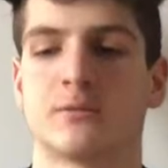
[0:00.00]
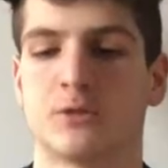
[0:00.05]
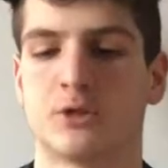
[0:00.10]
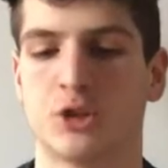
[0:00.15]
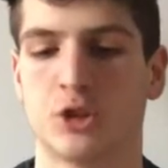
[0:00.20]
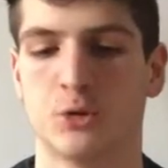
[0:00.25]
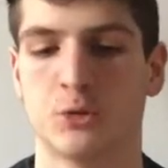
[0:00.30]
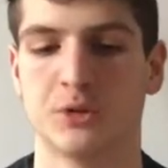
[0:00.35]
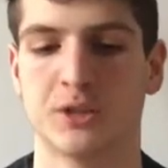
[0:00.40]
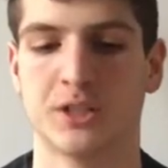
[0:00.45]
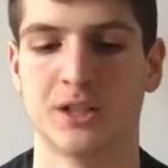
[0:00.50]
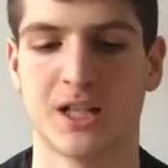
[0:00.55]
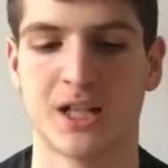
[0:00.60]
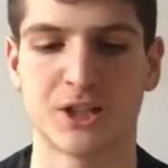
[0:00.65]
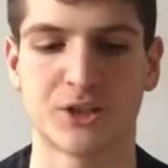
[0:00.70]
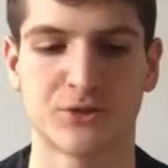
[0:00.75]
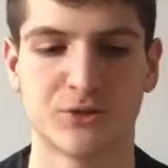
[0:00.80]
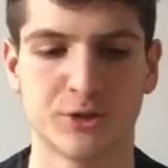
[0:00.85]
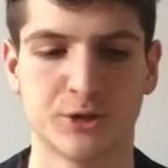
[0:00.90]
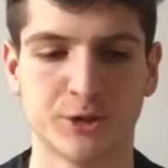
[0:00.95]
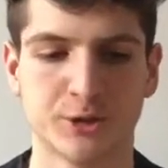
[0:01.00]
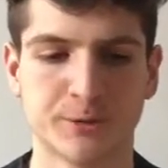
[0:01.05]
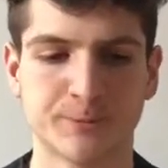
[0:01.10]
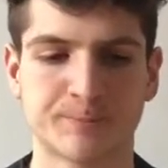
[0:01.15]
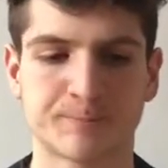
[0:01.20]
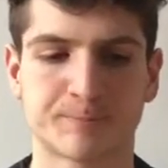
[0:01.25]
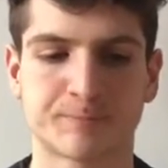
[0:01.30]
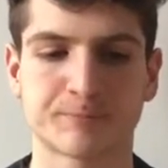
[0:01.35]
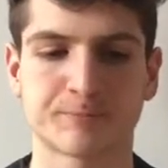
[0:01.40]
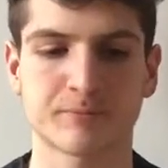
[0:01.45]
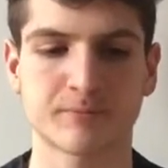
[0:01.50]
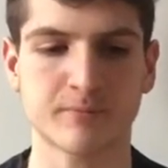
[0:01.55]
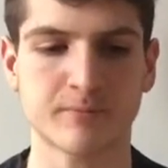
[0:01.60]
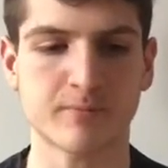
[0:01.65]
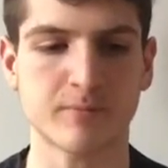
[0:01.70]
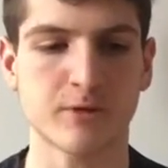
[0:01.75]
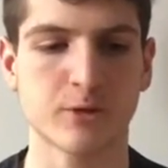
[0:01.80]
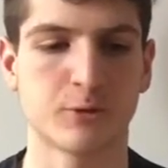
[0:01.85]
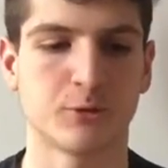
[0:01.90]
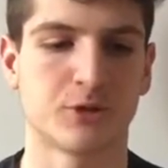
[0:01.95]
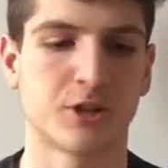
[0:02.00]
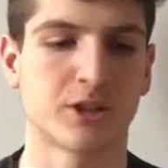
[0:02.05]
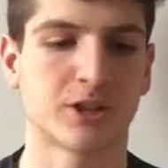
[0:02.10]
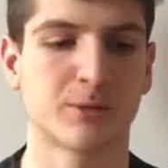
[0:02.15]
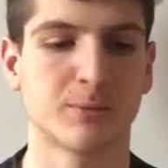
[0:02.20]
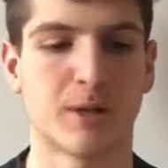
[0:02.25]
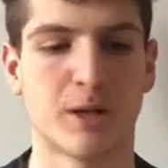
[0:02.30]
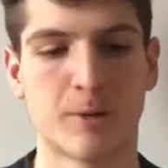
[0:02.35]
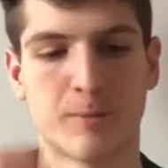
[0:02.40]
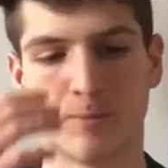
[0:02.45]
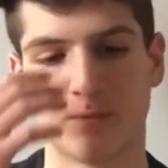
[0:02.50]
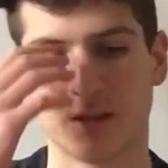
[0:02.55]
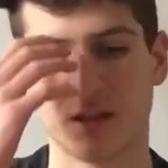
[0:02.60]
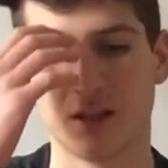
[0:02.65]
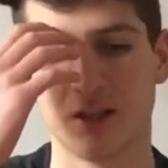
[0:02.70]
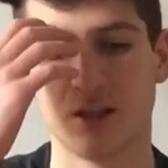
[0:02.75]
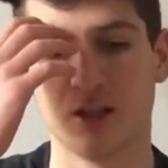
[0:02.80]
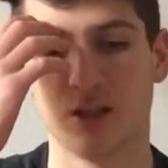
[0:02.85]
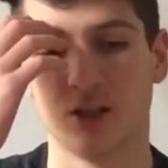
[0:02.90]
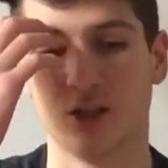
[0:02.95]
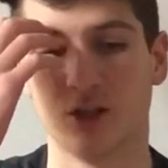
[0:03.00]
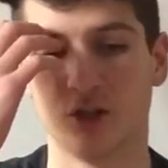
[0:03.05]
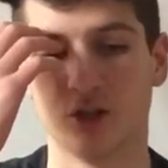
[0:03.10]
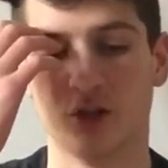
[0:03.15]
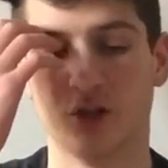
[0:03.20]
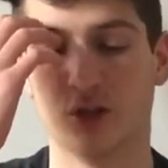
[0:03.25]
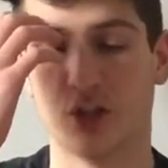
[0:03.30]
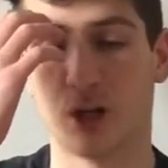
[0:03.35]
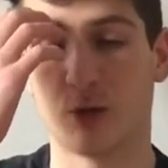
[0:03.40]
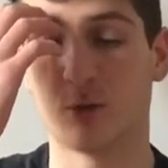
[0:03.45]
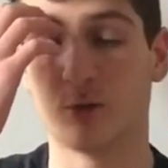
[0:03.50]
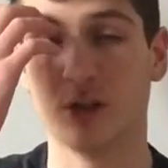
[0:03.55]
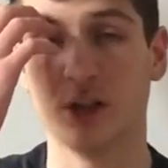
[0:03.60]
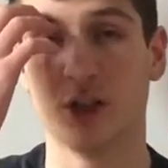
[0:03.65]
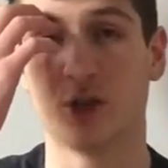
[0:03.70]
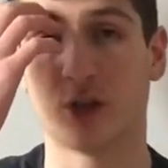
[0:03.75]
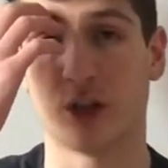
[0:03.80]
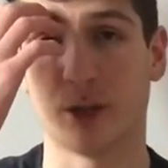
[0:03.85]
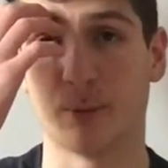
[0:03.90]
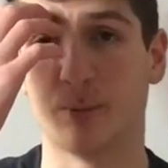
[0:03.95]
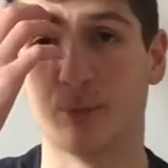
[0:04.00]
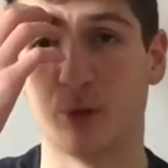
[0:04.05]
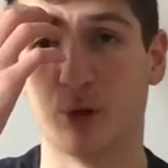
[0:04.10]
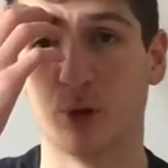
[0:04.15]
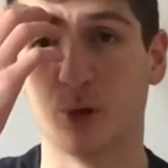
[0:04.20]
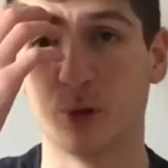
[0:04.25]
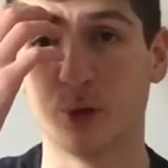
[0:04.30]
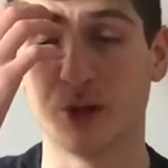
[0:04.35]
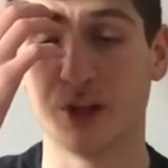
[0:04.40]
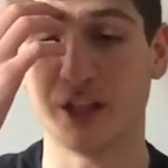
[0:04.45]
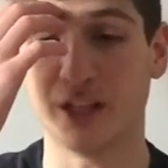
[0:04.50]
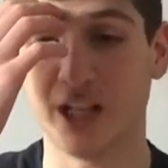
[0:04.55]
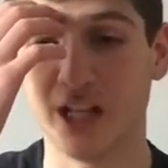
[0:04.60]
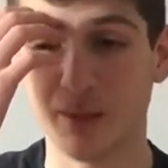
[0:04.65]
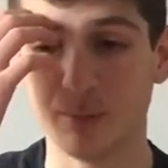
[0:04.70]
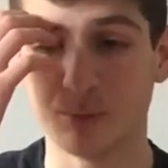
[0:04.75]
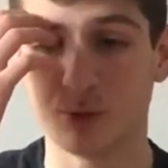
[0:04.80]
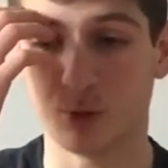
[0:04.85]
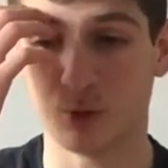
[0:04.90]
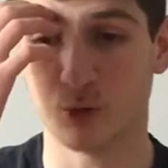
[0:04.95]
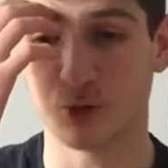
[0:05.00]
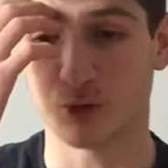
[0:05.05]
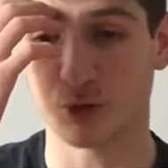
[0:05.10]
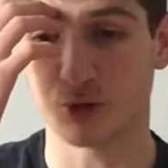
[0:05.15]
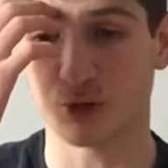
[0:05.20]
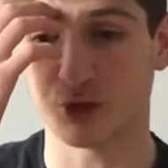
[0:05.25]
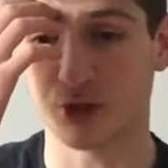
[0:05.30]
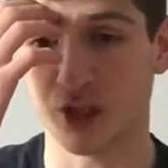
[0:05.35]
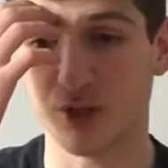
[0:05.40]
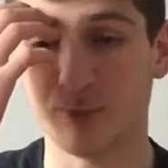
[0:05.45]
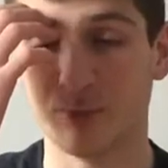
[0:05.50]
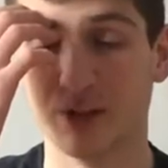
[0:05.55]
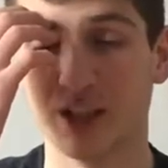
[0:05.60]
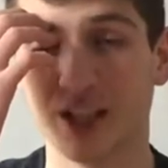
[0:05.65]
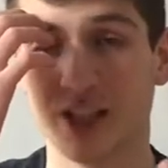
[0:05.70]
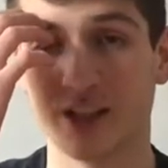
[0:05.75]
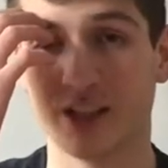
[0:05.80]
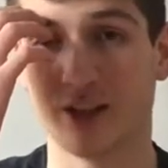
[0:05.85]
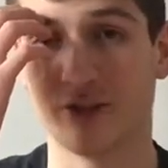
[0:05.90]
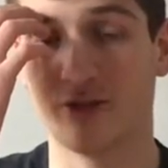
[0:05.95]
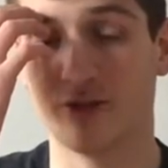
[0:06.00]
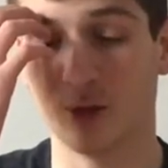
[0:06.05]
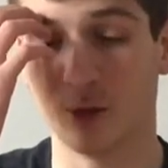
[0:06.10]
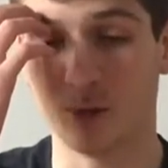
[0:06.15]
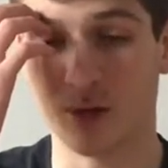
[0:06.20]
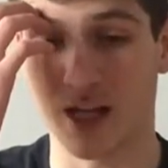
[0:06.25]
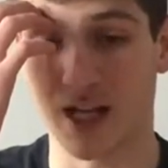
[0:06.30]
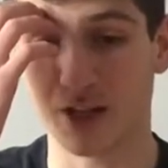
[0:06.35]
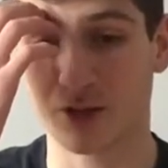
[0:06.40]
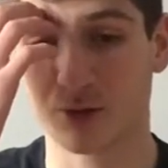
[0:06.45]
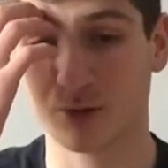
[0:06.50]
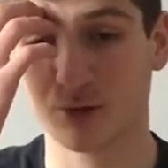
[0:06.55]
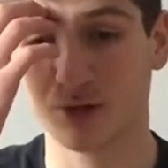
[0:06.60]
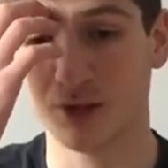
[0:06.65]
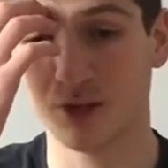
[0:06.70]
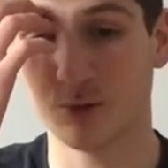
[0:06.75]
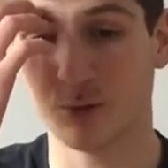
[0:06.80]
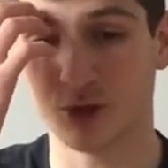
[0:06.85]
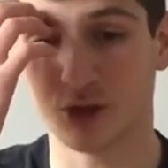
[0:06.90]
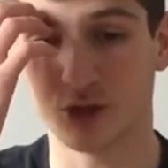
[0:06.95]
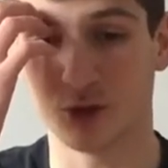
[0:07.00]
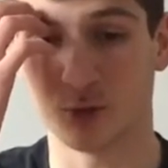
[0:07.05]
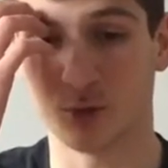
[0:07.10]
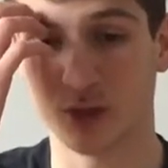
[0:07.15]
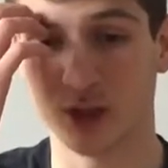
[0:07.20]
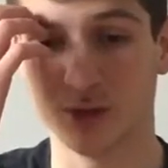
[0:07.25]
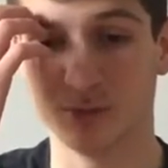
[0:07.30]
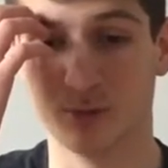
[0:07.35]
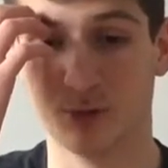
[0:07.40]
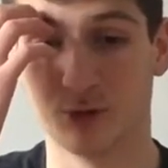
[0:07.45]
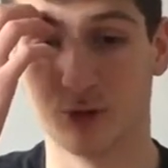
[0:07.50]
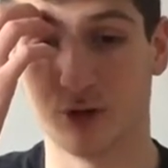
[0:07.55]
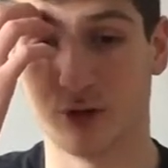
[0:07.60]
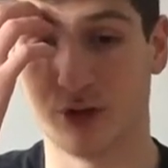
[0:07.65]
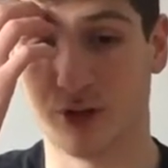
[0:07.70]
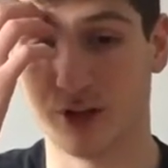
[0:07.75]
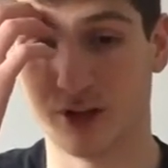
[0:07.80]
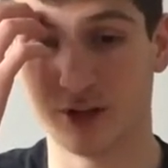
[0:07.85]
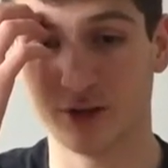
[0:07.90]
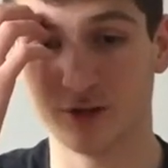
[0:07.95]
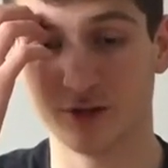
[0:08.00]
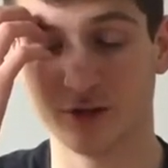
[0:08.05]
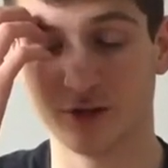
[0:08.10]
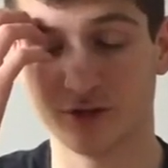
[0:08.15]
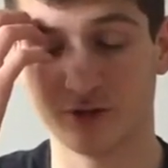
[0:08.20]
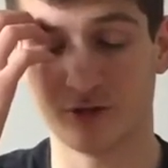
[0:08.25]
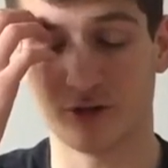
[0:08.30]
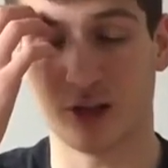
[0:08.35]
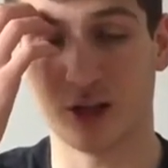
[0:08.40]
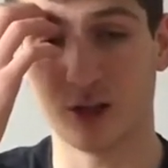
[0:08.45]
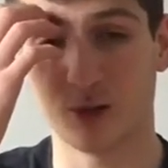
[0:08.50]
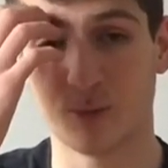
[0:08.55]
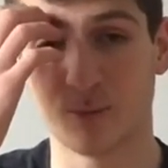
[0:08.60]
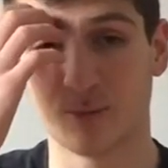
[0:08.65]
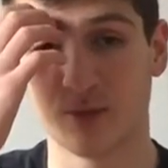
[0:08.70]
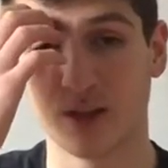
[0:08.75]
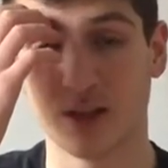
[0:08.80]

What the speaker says: So in the last video, I talked about not really trying to pull the game towards yourself, but letting it flow naturally, which is a really important thing to follow.